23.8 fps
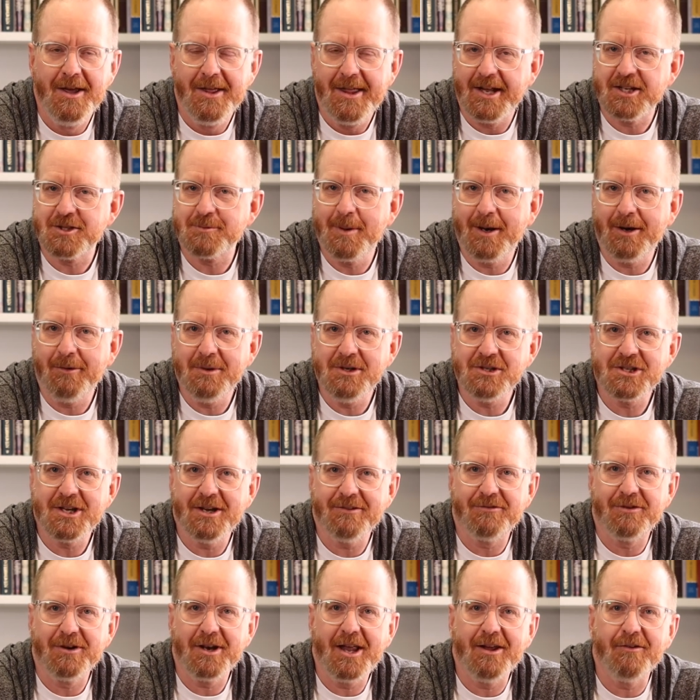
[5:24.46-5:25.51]
That's my Reset
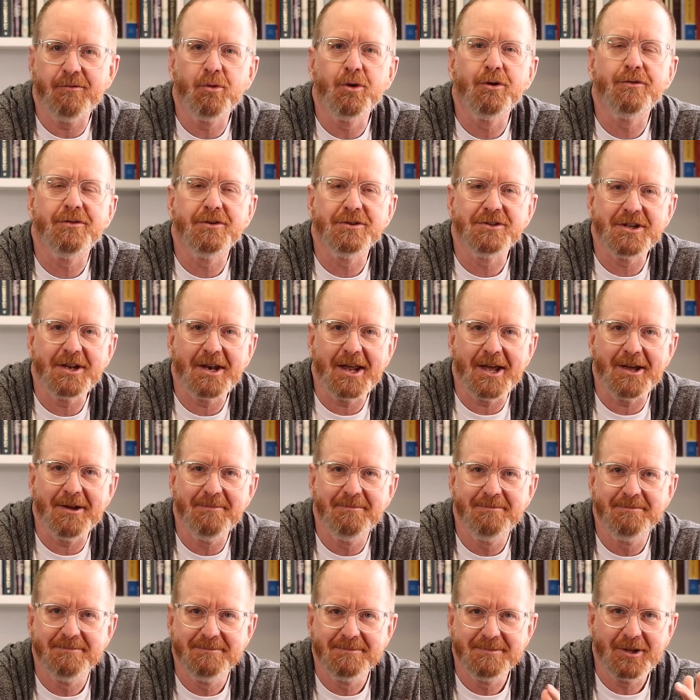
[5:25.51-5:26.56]
for Life word for today.
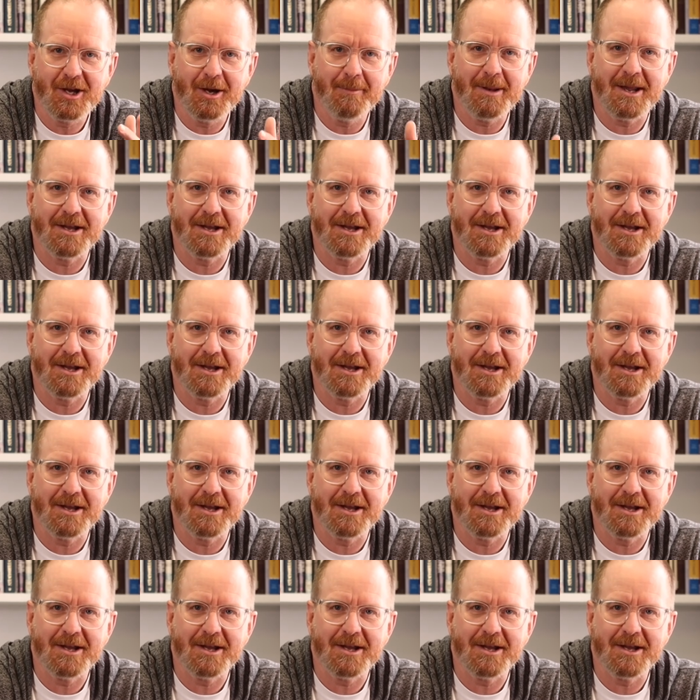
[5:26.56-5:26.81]
God